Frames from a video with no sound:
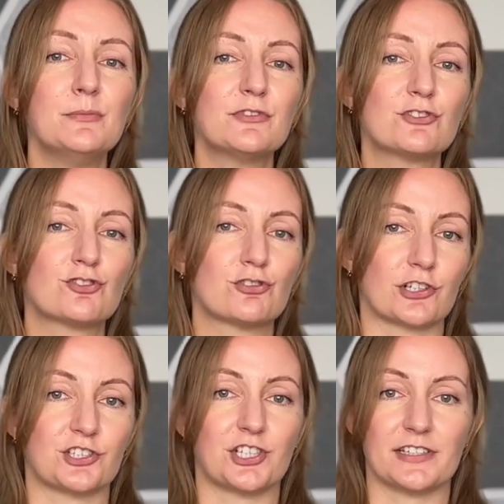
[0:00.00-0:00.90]
of
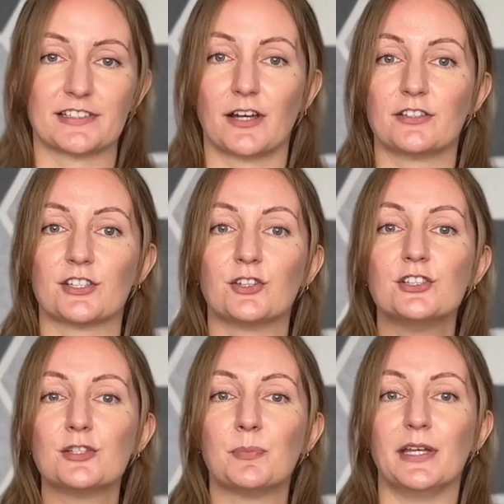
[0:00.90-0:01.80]
structure is going to
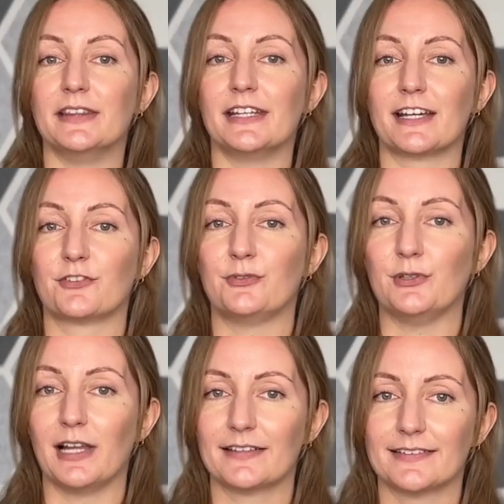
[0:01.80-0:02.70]
underpin the next few
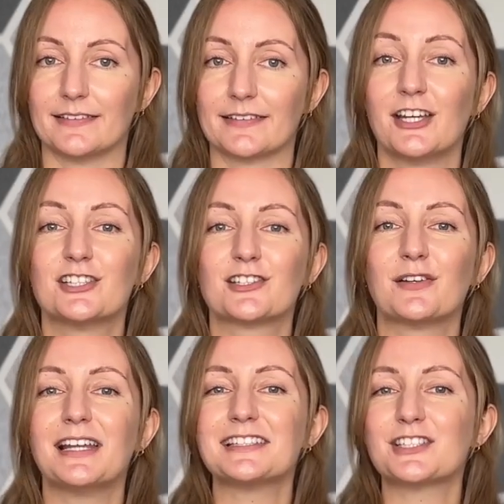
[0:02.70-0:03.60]
lessons, so
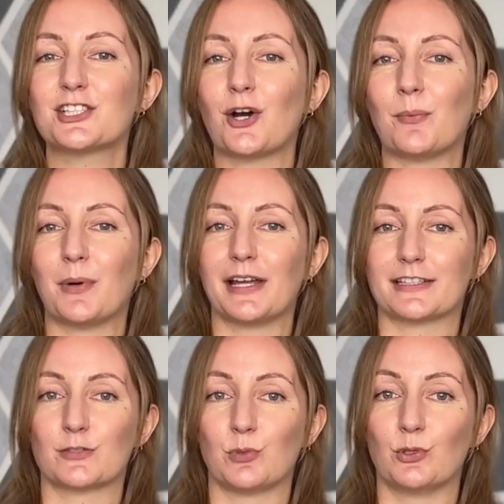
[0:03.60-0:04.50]
let's start by
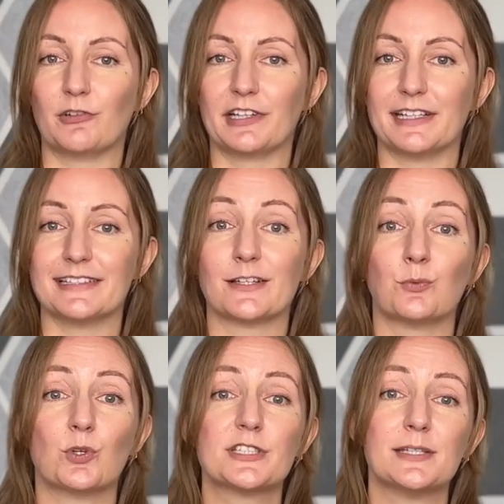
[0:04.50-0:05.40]
exploring it and
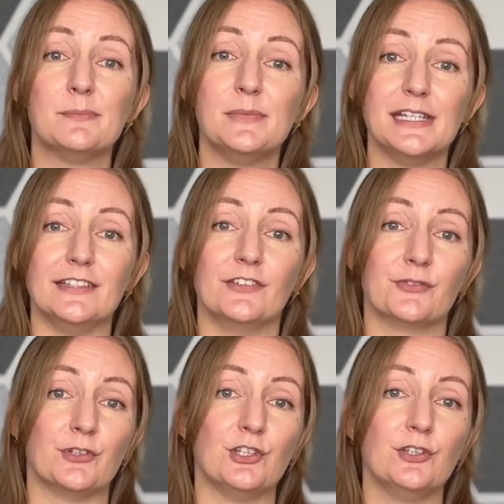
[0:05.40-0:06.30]
what it means
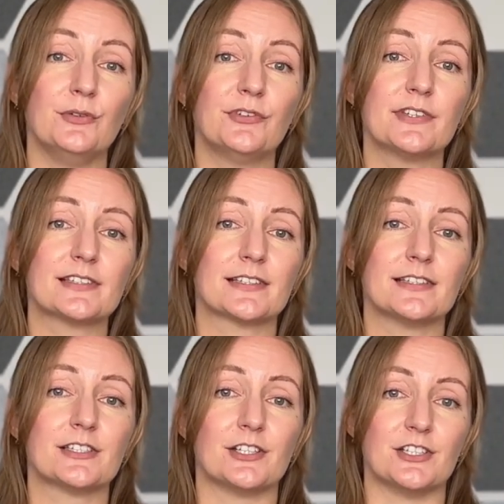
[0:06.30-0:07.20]
for users and
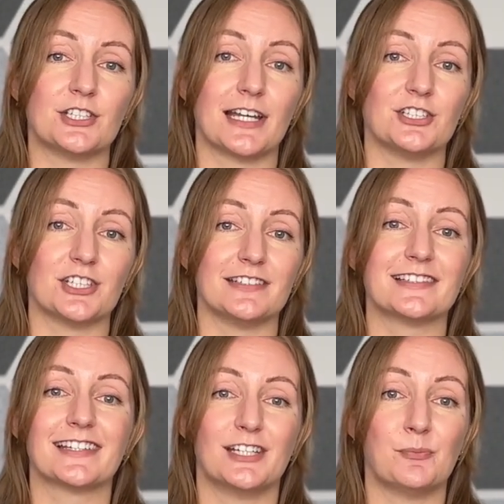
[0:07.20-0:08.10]
search engines
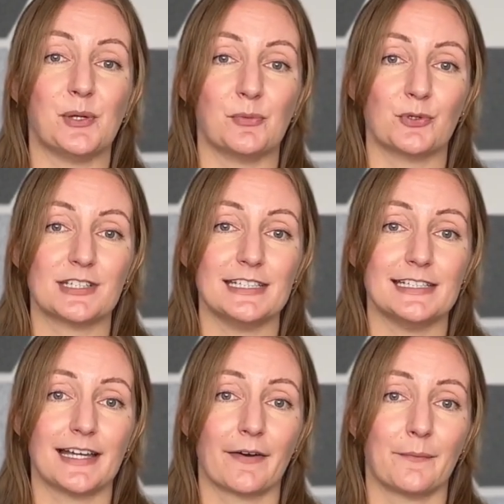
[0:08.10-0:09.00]
in a bit more
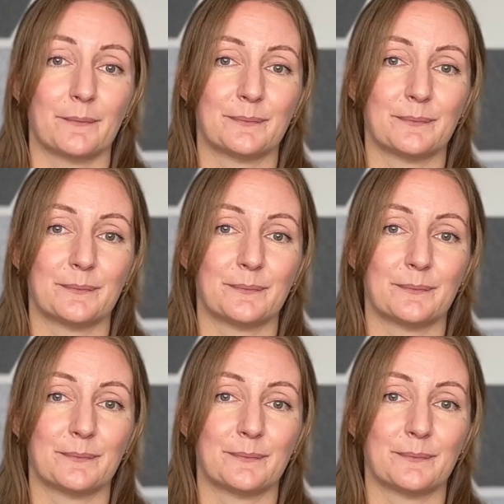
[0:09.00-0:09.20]
detail.